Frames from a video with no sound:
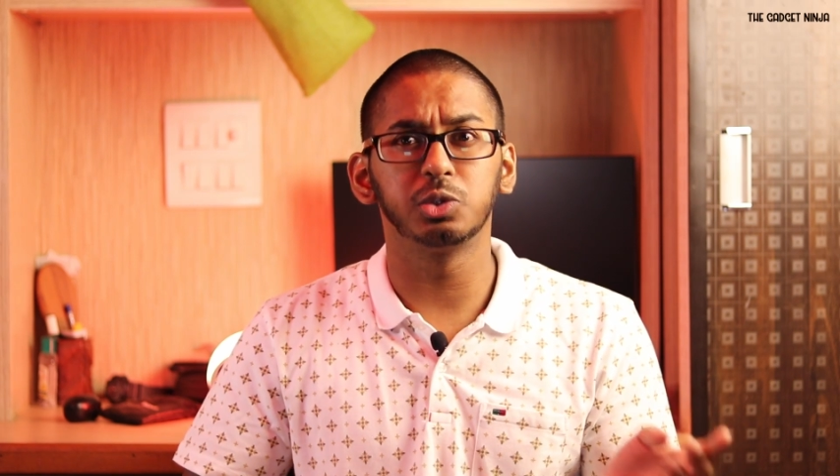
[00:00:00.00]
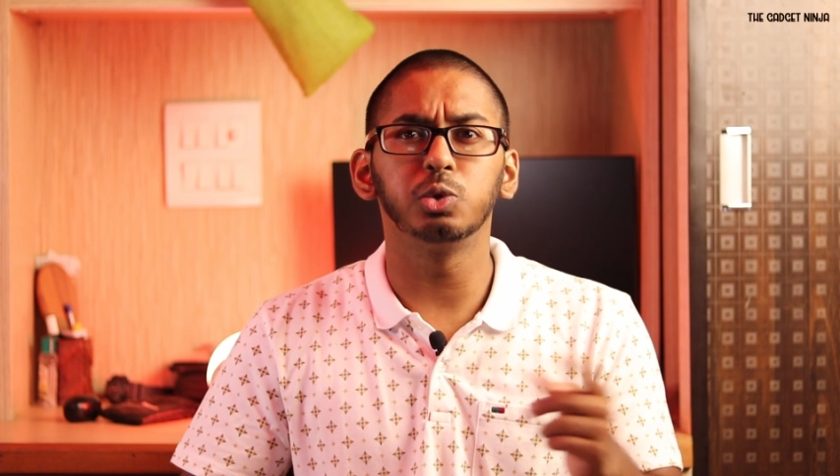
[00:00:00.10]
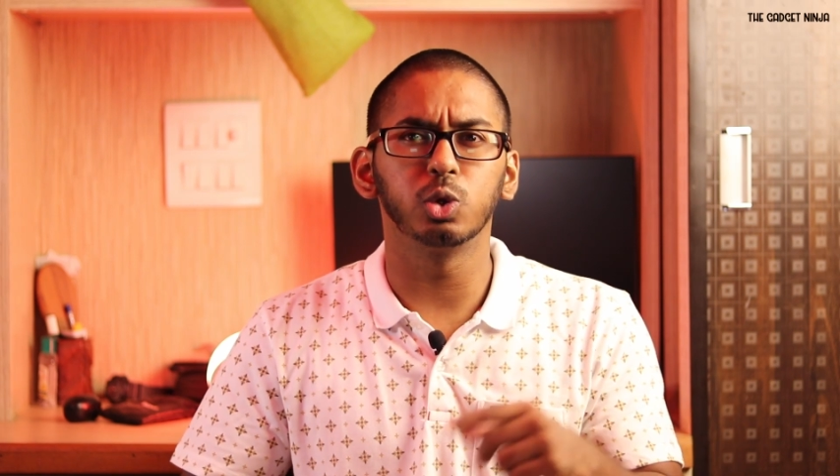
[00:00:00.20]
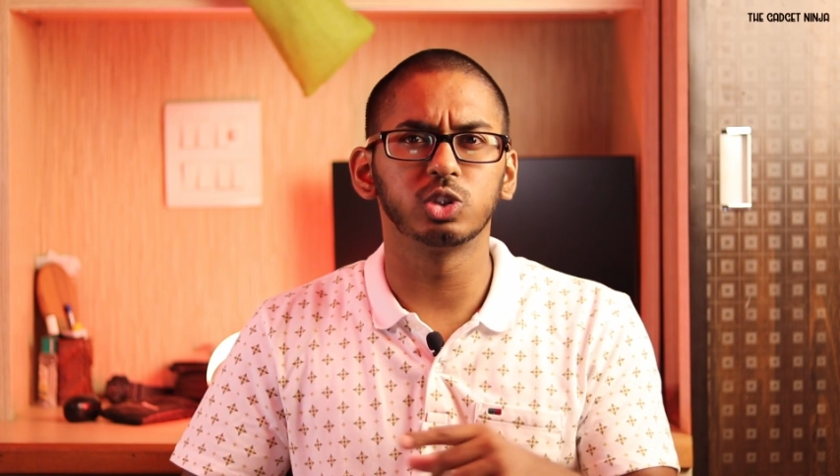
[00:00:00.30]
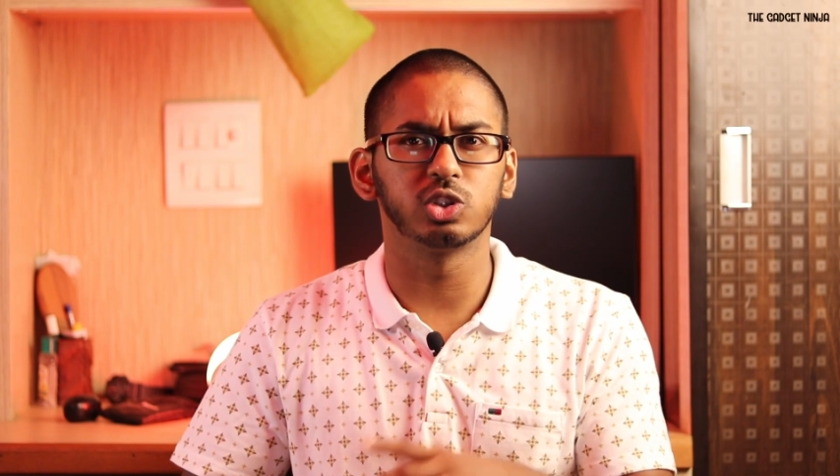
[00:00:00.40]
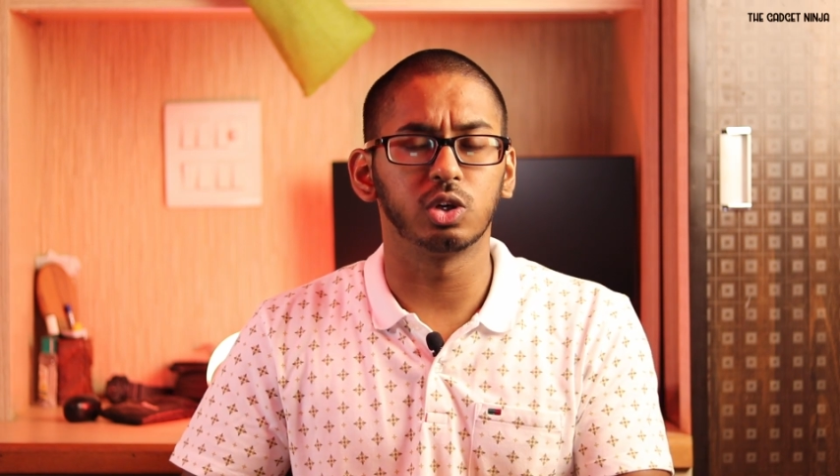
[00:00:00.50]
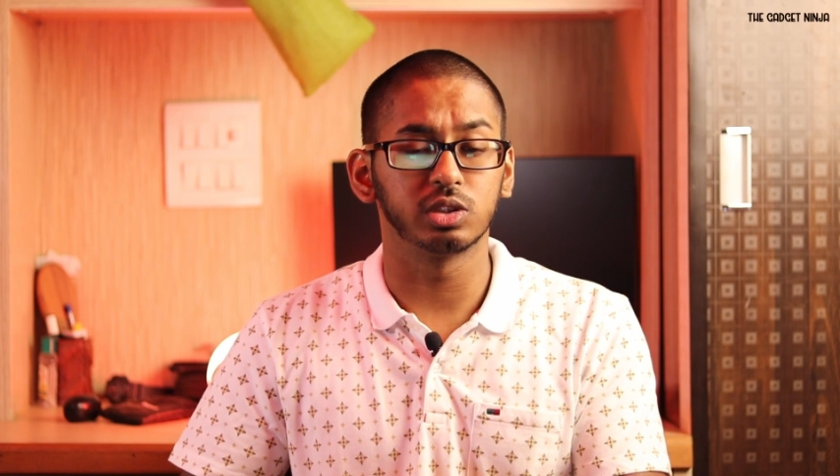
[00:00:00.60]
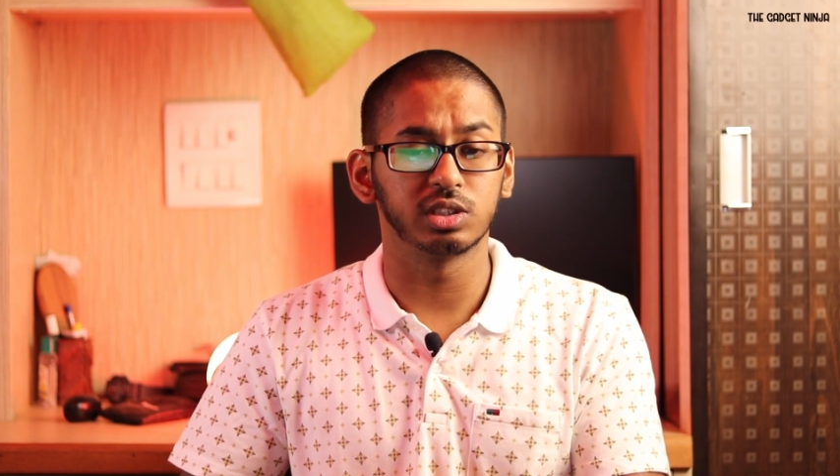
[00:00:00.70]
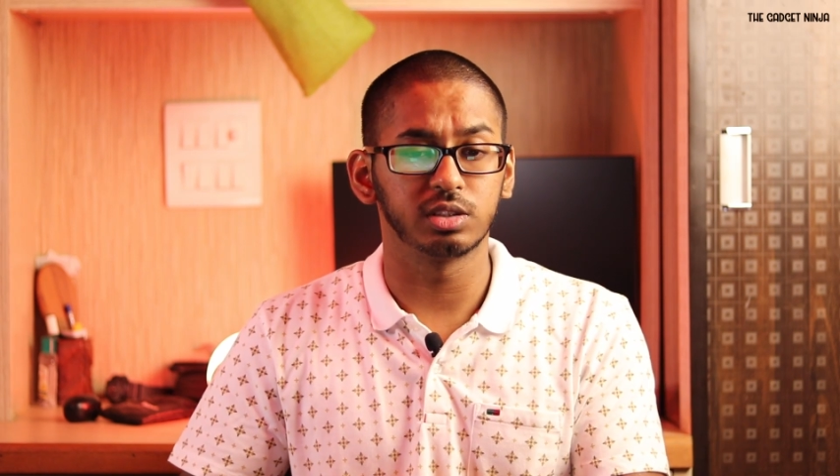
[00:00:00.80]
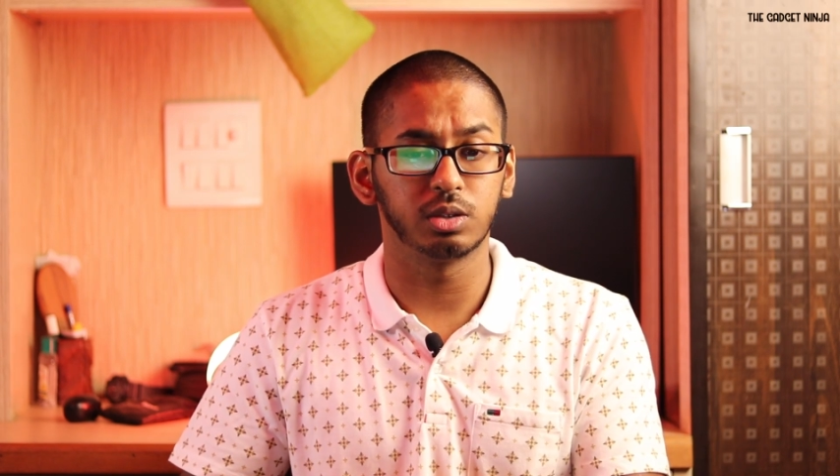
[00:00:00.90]
to those
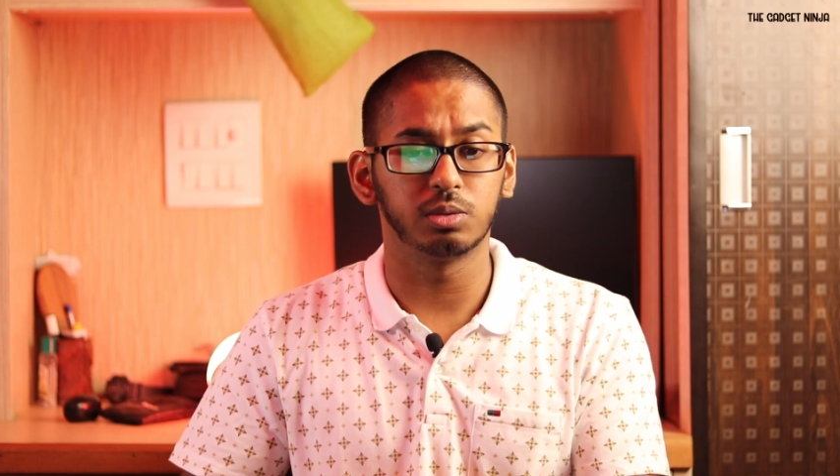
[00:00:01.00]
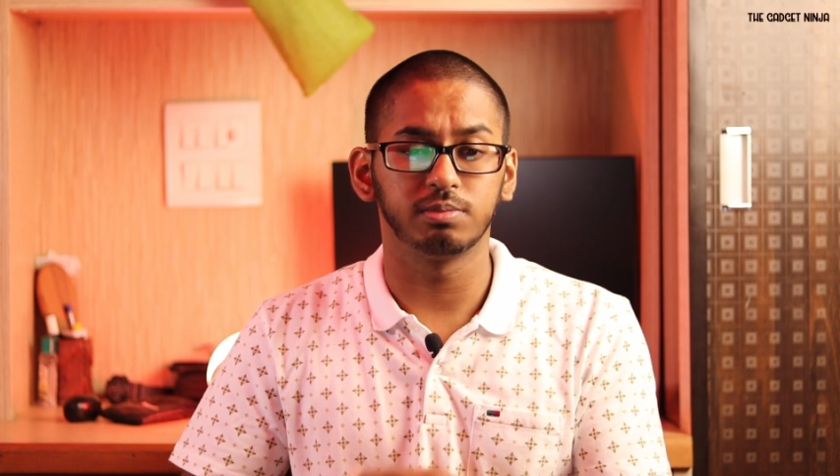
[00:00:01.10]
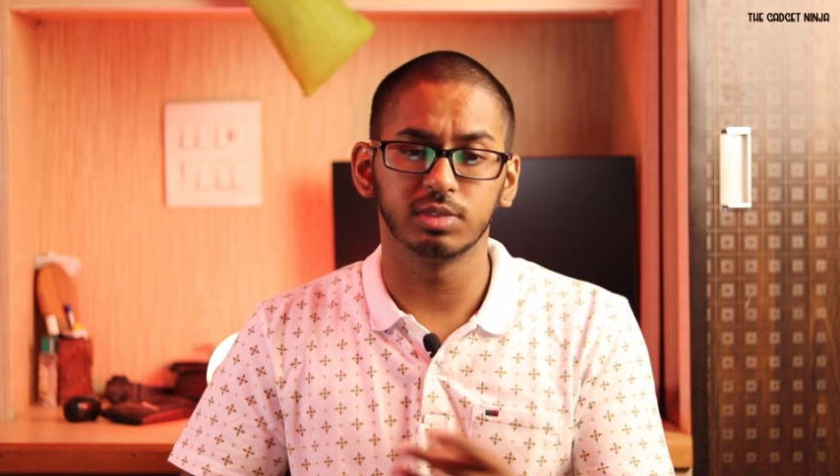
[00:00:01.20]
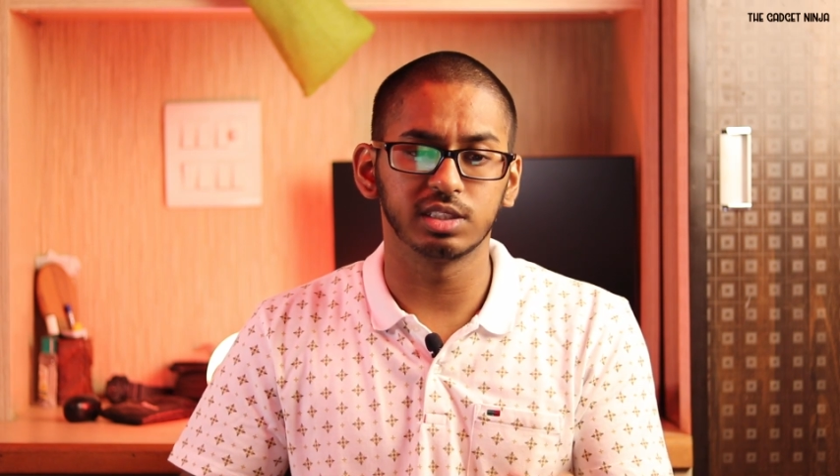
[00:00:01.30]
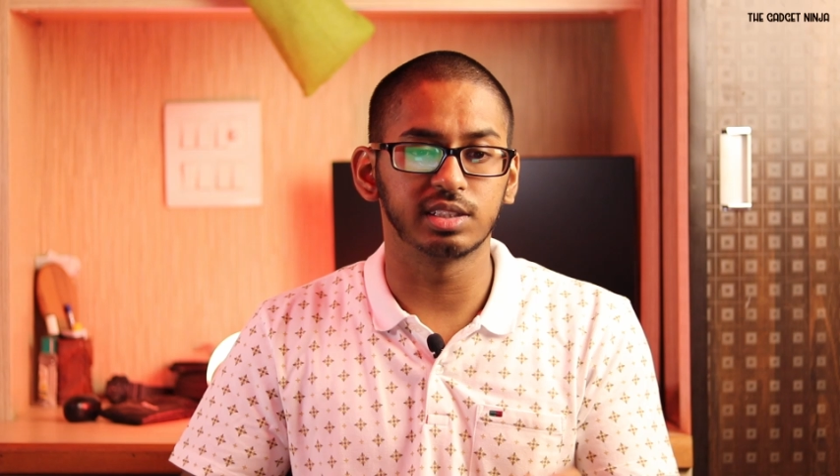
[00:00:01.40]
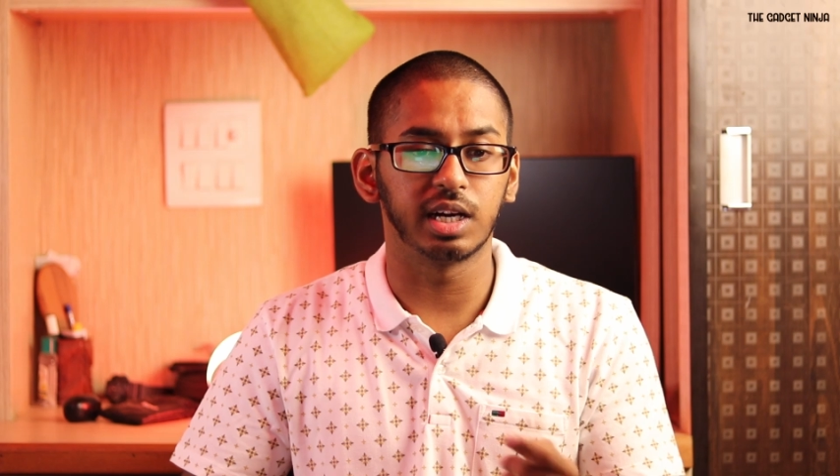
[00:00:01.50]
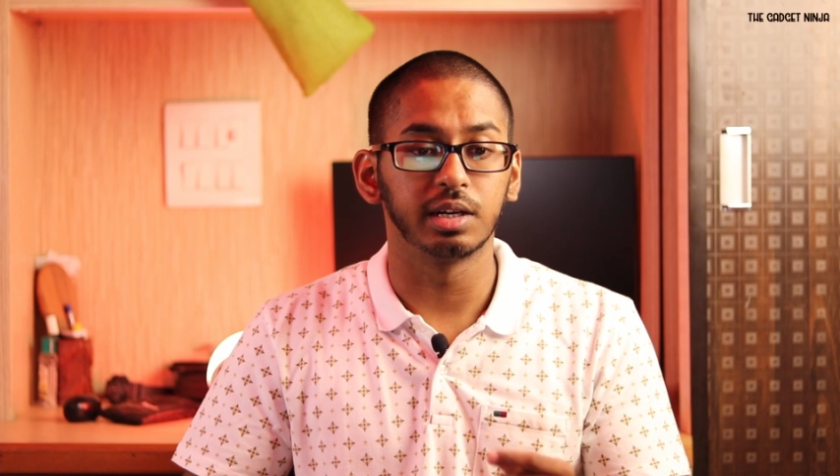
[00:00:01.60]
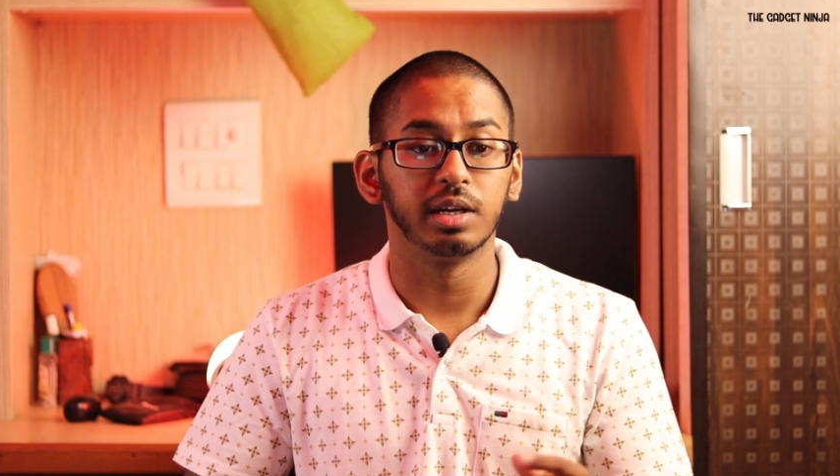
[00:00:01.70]
songs. So there's that.